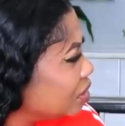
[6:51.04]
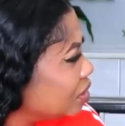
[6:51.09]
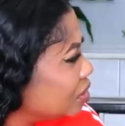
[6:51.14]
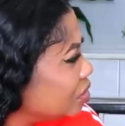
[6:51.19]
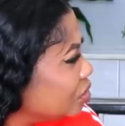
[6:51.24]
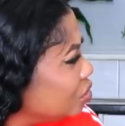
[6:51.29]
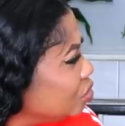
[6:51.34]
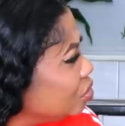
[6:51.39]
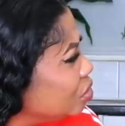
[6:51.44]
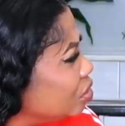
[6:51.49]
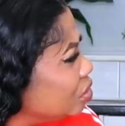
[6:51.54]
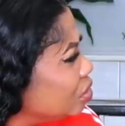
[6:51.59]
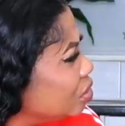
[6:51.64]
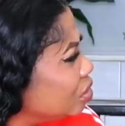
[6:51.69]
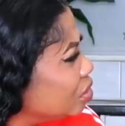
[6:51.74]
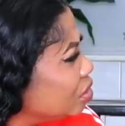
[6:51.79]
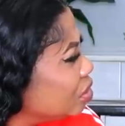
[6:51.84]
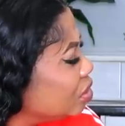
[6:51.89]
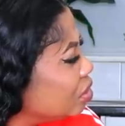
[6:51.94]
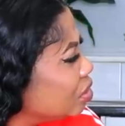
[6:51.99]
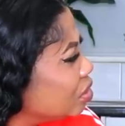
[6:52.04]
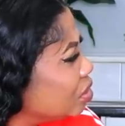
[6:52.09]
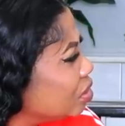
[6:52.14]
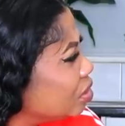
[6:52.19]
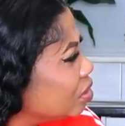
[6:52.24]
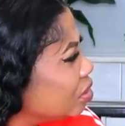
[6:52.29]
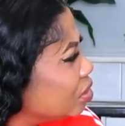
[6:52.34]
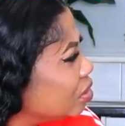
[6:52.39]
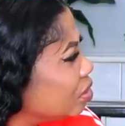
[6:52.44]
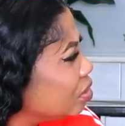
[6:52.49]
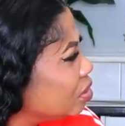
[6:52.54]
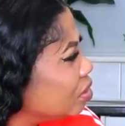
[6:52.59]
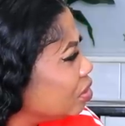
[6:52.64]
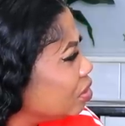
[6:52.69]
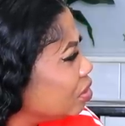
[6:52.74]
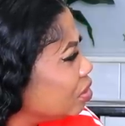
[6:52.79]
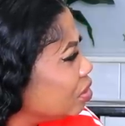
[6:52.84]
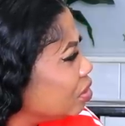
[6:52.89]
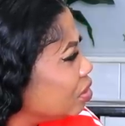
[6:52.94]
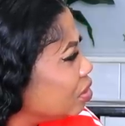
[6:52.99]

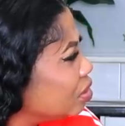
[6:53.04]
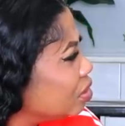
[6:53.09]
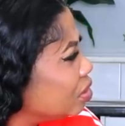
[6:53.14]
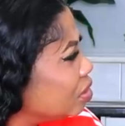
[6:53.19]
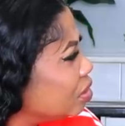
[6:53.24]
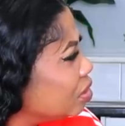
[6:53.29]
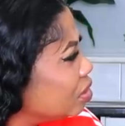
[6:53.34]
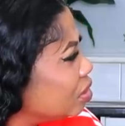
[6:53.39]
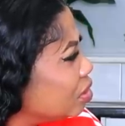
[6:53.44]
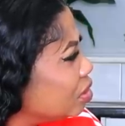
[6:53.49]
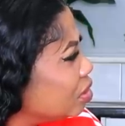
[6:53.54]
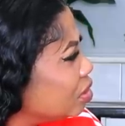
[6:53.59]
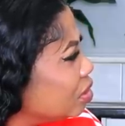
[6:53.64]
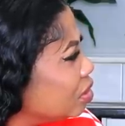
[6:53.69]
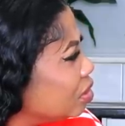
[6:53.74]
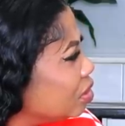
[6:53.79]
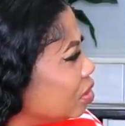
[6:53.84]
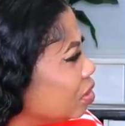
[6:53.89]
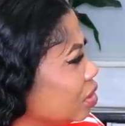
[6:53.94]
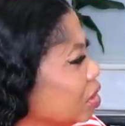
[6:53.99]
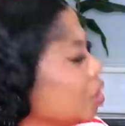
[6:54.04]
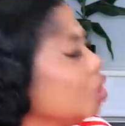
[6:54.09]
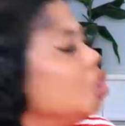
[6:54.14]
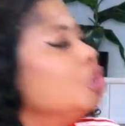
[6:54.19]
(not speaking)